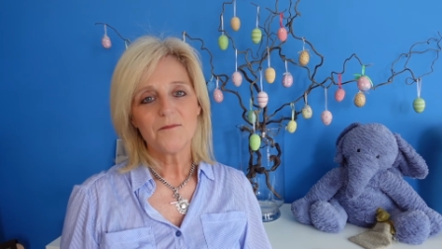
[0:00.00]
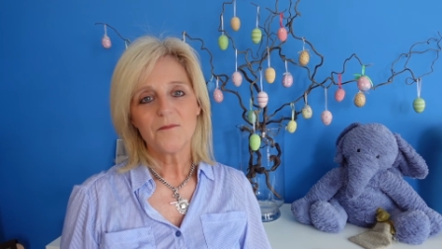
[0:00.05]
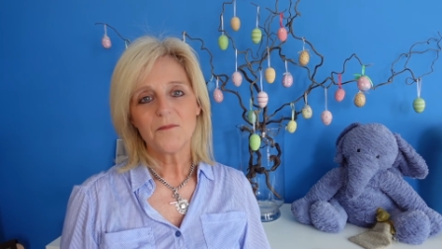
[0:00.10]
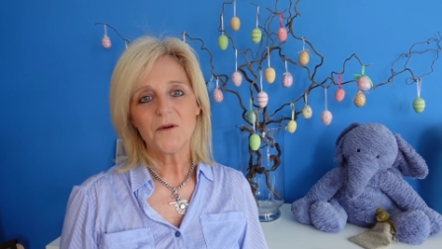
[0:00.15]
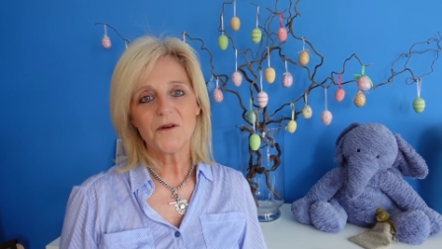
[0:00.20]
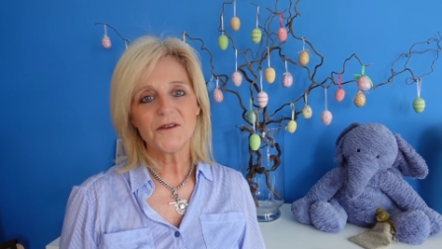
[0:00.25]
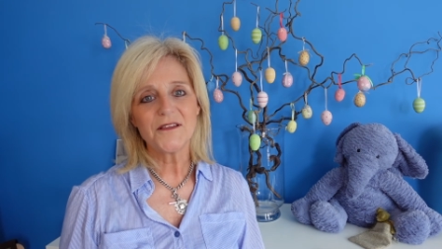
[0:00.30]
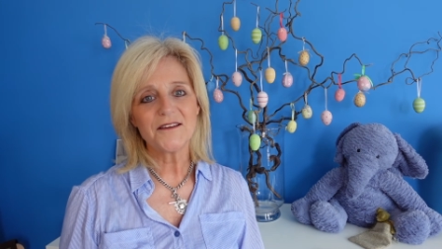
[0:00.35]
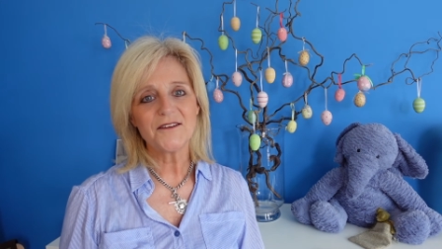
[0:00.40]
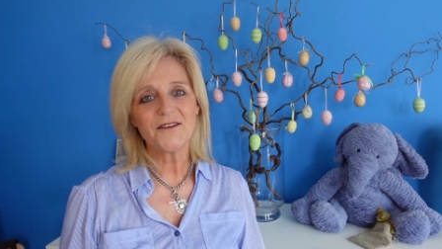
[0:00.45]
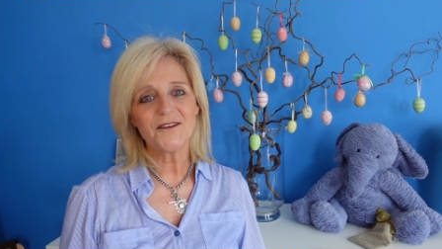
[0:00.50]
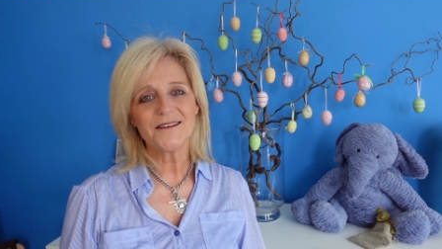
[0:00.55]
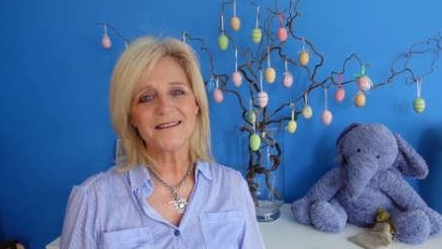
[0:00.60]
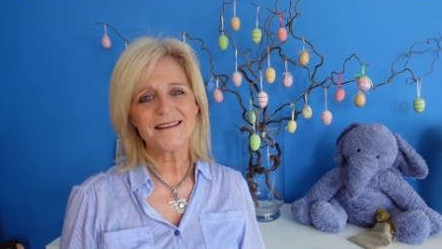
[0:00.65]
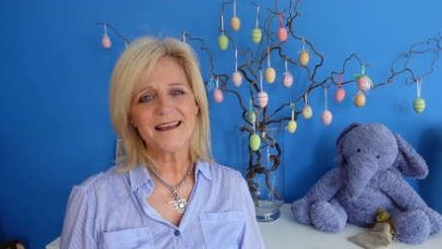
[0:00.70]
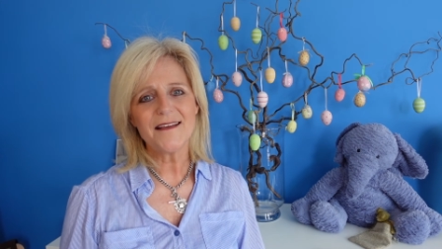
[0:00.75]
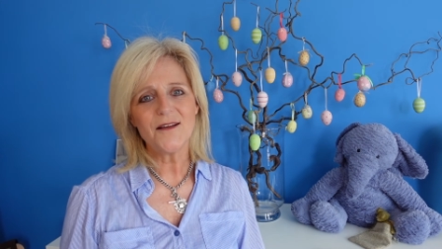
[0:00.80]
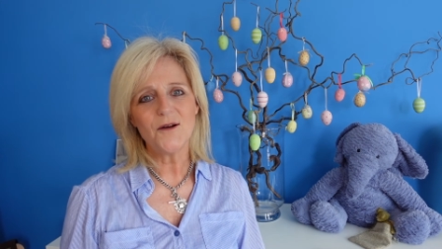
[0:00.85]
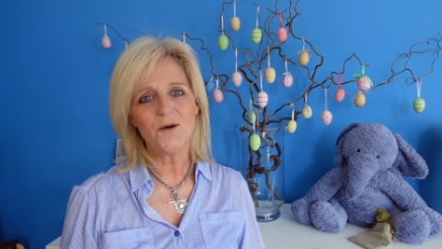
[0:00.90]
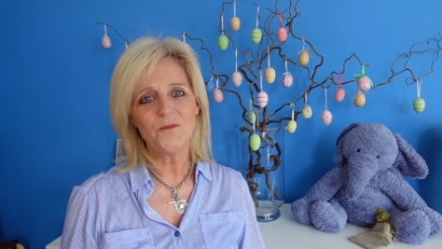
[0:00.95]
Boys and girls,
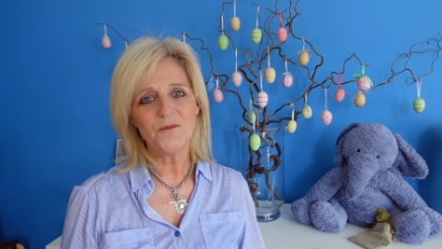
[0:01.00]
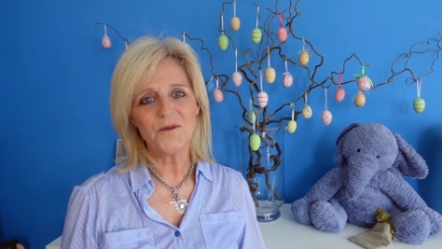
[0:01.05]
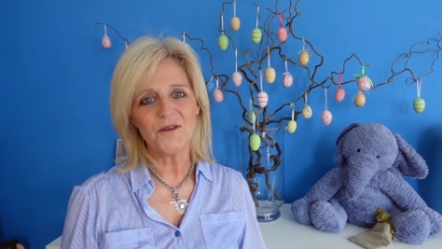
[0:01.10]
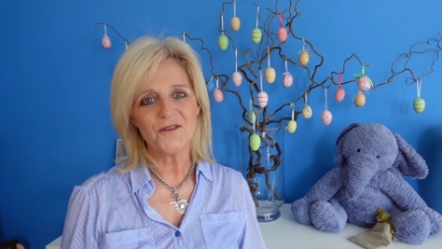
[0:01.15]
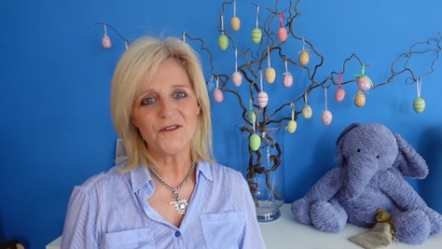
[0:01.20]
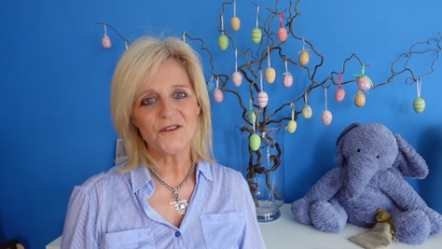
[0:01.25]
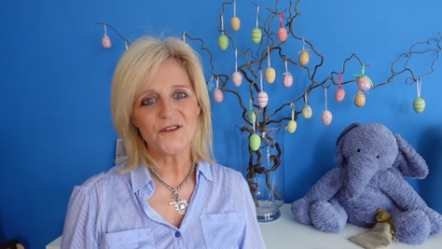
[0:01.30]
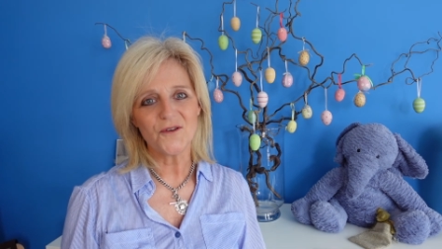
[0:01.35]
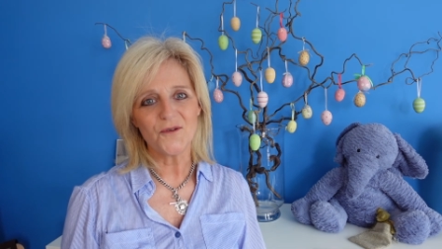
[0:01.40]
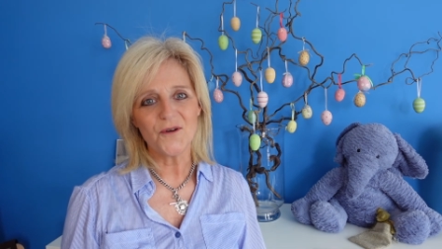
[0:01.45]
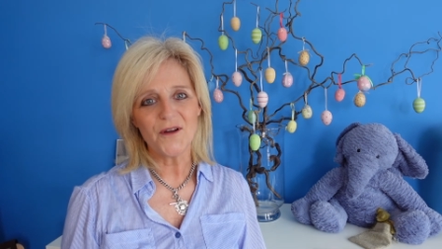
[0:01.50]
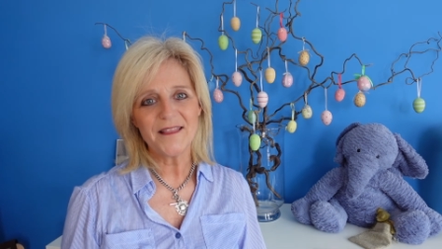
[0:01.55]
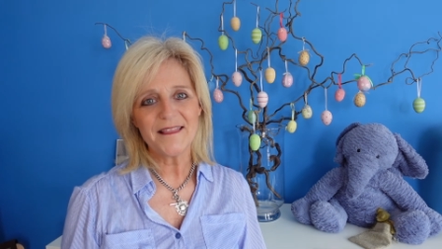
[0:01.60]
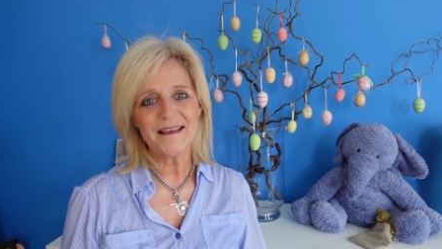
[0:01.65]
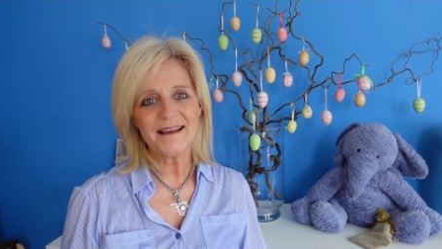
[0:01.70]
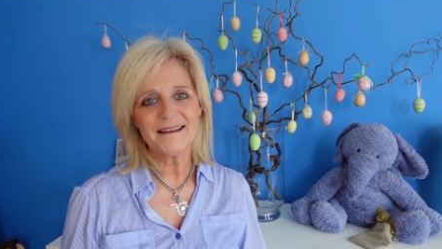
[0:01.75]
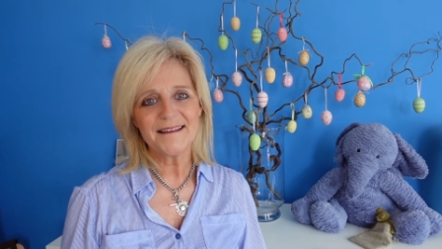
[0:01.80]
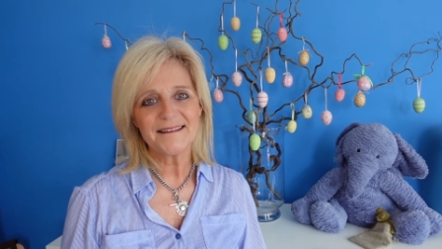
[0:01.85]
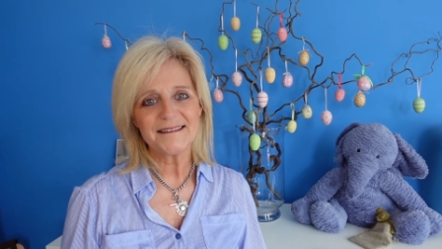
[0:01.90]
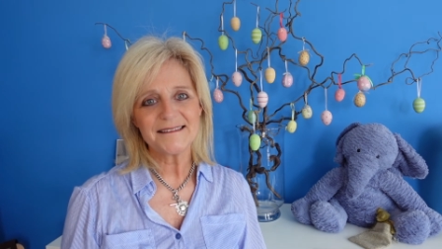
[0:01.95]
I hope you enjoyed
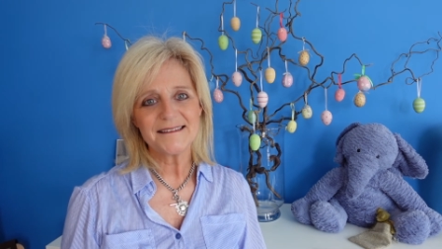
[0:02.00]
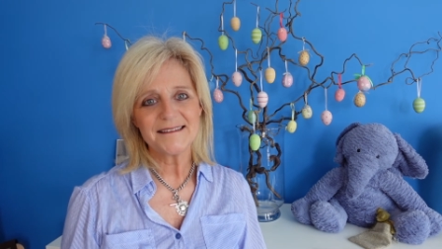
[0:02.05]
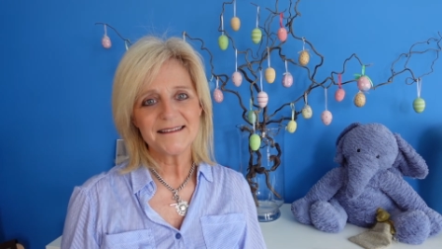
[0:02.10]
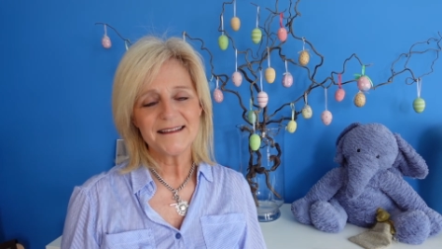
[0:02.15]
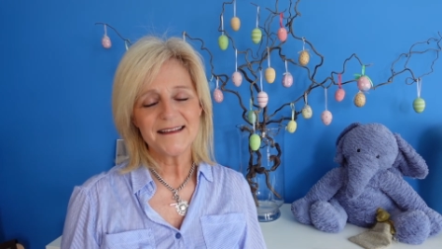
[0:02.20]
that.